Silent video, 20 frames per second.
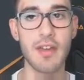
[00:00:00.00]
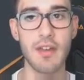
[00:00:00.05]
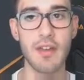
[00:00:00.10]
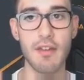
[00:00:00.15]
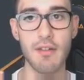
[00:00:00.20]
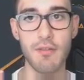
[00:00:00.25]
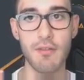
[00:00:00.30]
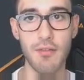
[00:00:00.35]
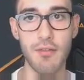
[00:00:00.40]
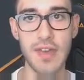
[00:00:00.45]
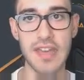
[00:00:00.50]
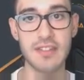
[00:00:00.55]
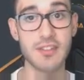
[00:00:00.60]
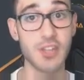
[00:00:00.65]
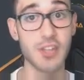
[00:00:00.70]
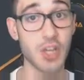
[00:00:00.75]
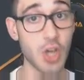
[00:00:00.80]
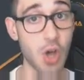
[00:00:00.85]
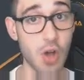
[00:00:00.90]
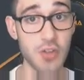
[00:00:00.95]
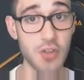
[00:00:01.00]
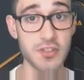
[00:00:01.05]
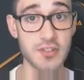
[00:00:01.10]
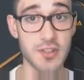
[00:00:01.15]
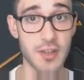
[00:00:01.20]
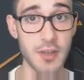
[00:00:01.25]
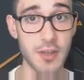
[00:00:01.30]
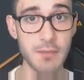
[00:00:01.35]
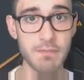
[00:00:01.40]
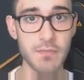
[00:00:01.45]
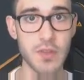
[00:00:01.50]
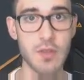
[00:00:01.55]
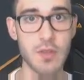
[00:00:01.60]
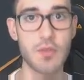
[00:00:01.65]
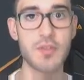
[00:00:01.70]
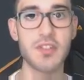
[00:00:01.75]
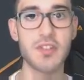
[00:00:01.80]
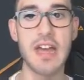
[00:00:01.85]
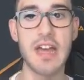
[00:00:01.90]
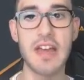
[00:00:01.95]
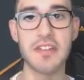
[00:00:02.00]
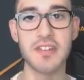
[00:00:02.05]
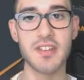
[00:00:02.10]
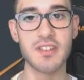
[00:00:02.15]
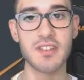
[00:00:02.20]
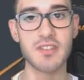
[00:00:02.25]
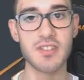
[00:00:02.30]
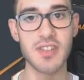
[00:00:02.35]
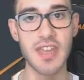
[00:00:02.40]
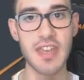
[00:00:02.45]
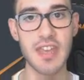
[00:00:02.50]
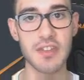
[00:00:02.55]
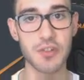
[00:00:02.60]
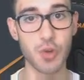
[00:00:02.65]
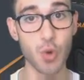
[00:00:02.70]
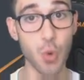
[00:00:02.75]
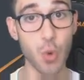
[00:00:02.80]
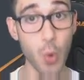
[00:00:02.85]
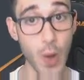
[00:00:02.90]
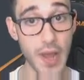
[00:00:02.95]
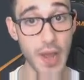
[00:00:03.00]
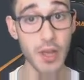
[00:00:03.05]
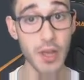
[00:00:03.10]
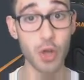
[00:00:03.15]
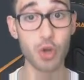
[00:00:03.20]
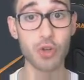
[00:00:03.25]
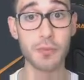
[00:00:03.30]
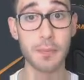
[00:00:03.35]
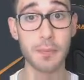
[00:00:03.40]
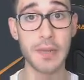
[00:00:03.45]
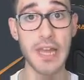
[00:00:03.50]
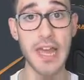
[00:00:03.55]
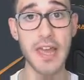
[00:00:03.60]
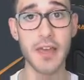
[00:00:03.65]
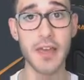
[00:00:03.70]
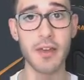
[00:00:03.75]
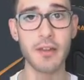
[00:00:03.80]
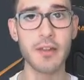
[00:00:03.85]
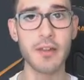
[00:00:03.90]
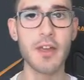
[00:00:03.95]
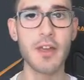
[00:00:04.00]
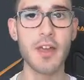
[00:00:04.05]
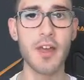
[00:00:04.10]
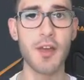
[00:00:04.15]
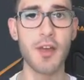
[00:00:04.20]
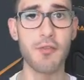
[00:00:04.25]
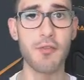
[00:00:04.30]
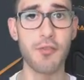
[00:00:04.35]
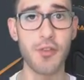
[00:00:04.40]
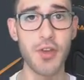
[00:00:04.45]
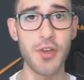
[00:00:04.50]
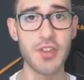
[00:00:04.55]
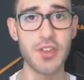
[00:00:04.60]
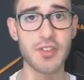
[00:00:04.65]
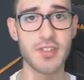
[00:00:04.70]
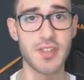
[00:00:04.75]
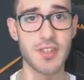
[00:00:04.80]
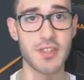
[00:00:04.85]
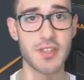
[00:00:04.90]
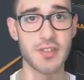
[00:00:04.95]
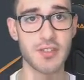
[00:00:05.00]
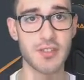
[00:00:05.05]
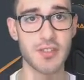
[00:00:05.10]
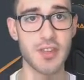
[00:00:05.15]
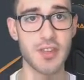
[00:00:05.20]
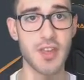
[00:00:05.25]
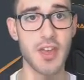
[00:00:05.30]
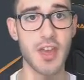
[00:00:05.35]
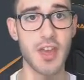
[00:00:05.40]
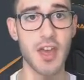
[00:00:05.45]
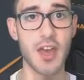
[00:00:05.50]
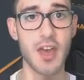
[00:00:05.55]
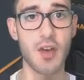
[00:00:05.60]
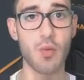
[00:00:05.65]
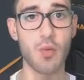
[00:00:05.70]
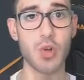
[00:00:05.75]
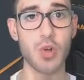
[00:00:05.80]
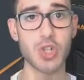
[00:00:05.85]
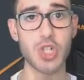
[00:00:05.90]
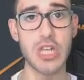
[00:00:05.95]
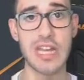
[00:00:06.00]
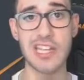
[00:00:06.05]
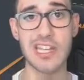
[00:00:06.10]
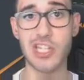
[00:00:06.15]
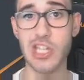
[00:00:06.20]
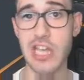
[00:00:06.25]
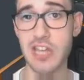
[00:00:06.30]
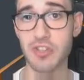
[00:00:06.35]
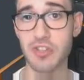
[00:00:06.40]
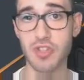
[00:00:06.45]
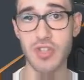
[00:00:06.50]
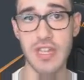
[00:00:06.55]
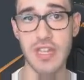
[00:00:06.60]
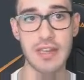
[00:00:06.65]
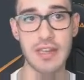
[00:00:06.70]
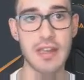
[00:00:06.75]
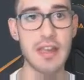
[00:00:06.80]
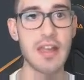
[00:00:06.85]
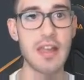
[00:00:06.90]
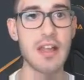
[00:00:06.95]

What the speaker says: Victor Costa, who, as you guys can see, is quite a good player, versus Wojciech Szczesny.